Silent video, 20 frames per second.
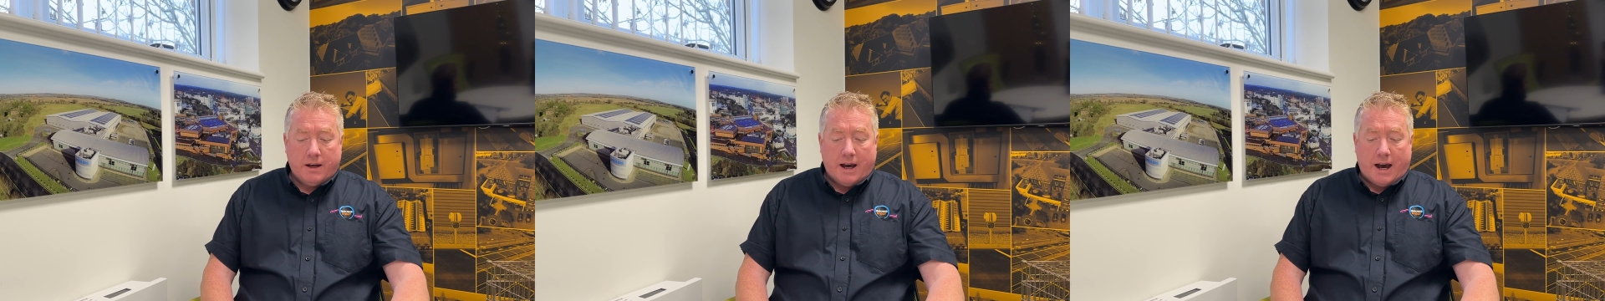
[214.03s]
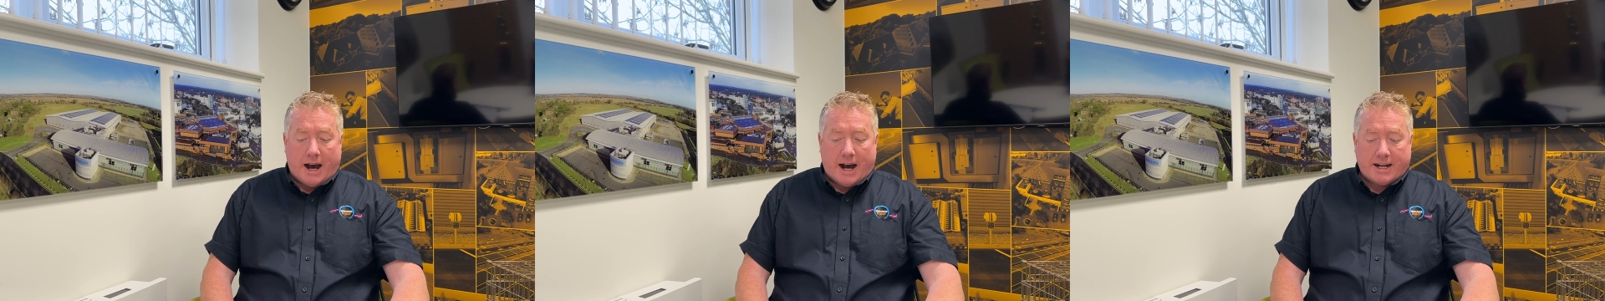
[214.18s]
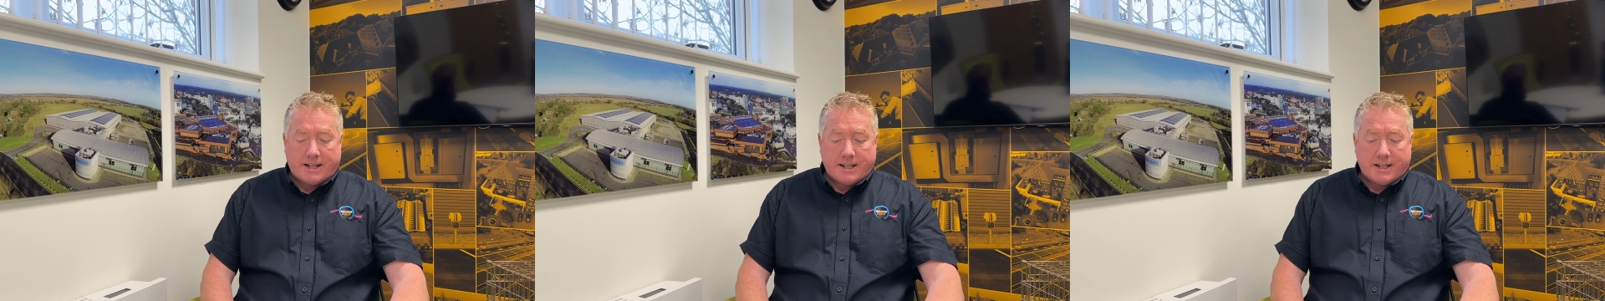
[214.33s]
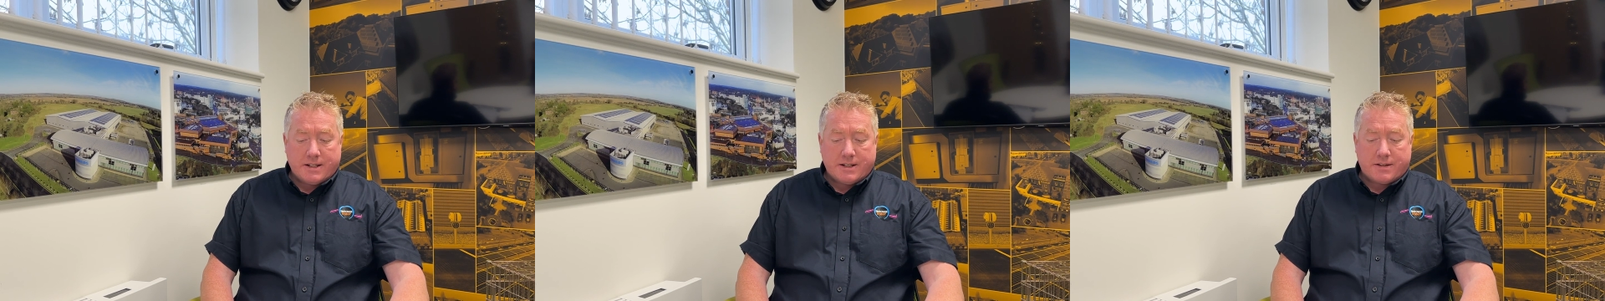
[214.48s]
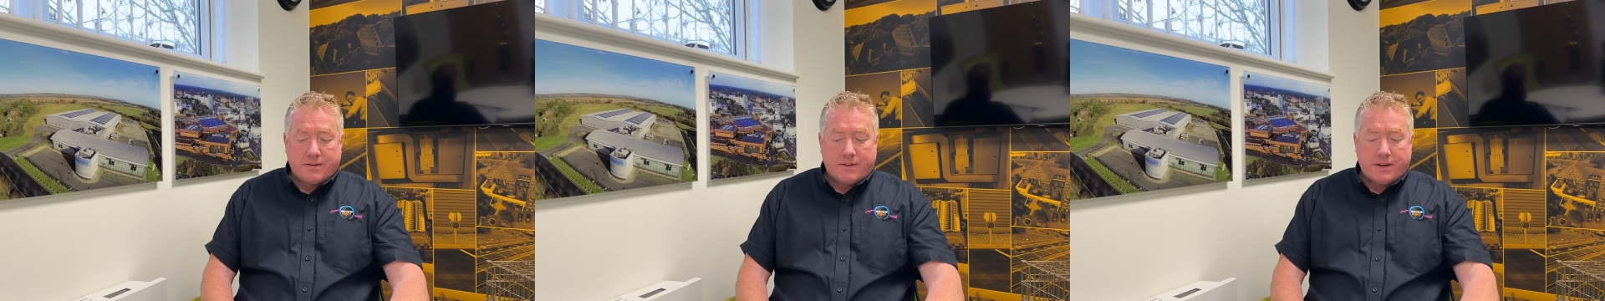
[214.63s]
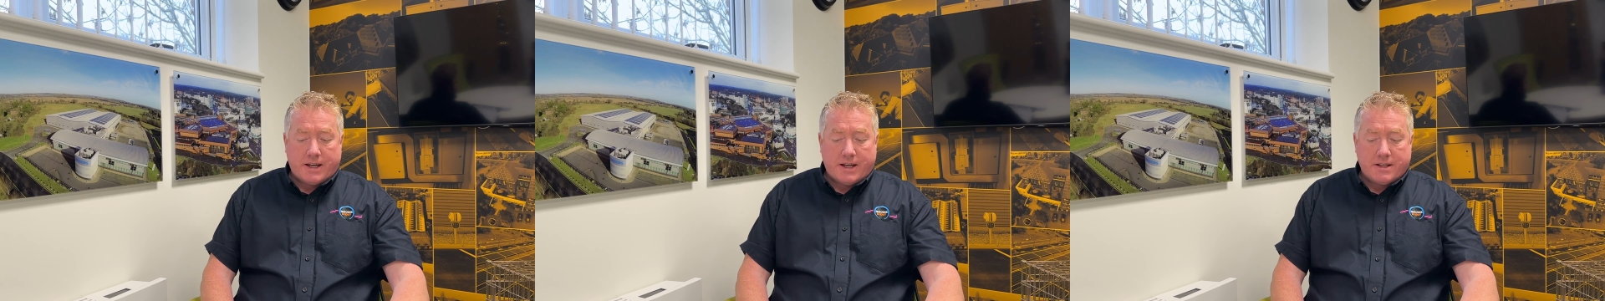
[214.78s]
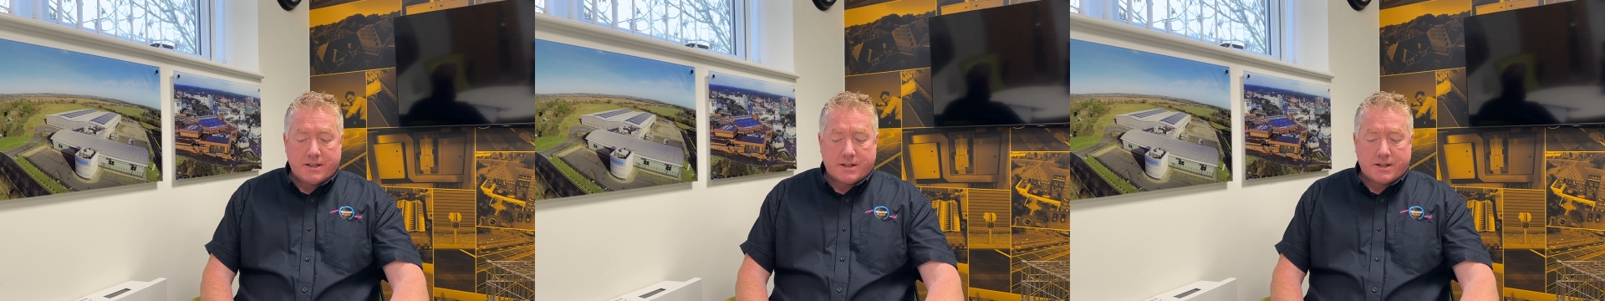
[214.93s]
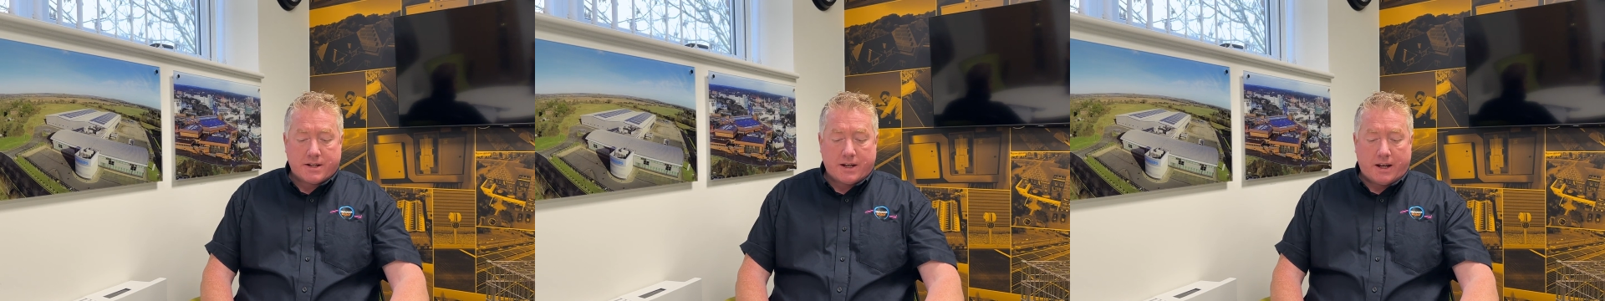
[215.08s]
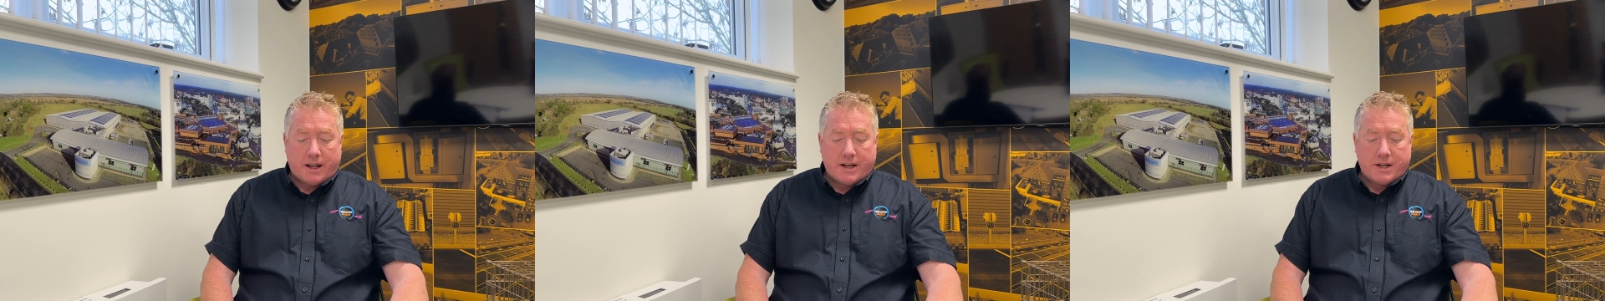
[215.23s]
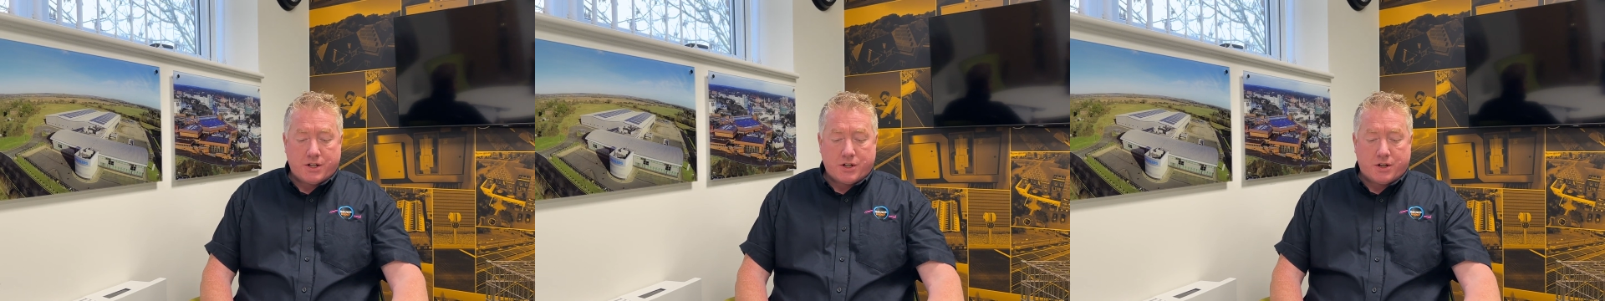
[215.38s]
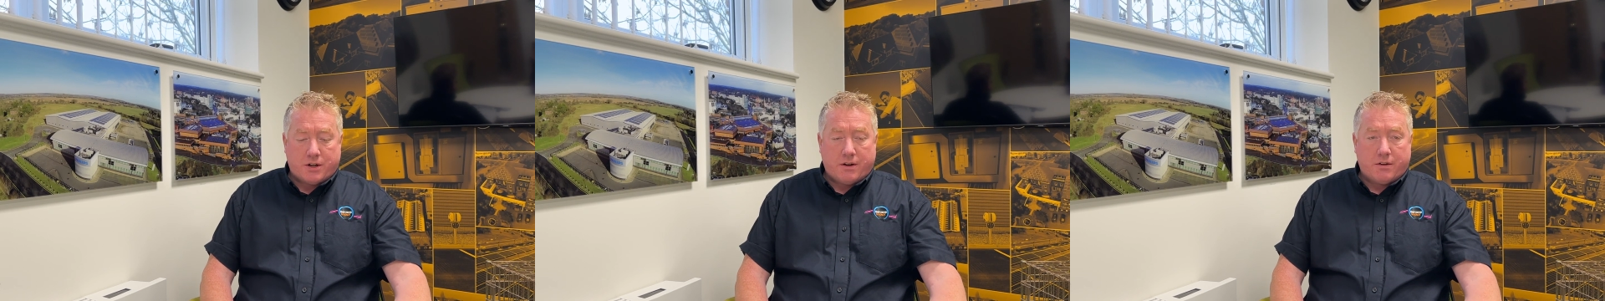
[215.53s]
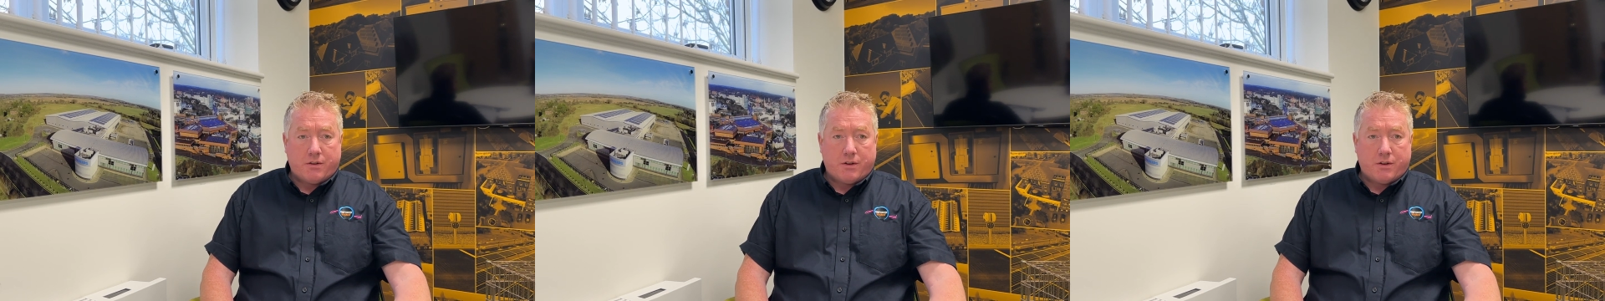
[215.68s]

adding to the installation at